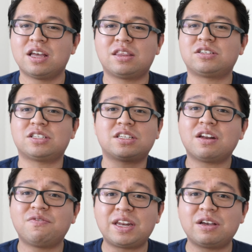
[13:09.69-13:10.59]
there's a ton
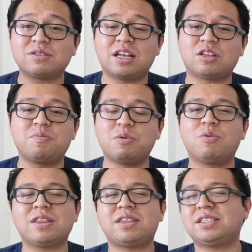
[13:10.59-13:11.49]
of videos out there, but
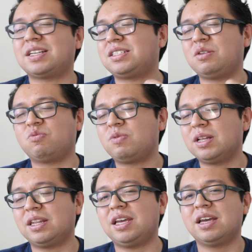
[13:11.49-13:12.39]
one of the things I see
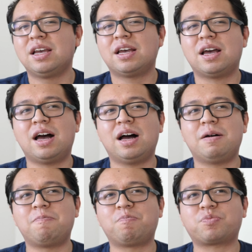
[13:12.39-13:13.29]
really
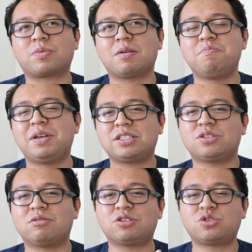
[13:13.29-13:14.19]

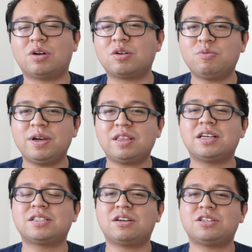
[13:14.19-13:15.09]
business owners struggle with
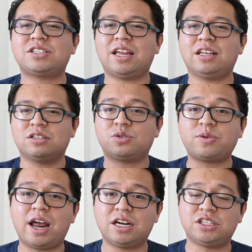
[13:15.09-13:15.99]
is understanding the
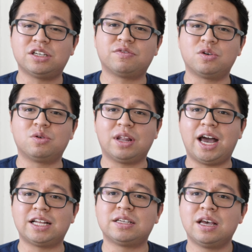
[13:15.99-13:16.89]
strategy of Google
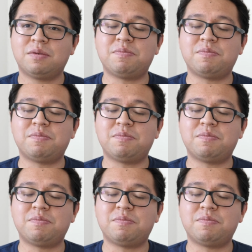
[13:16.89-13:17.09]
Ads,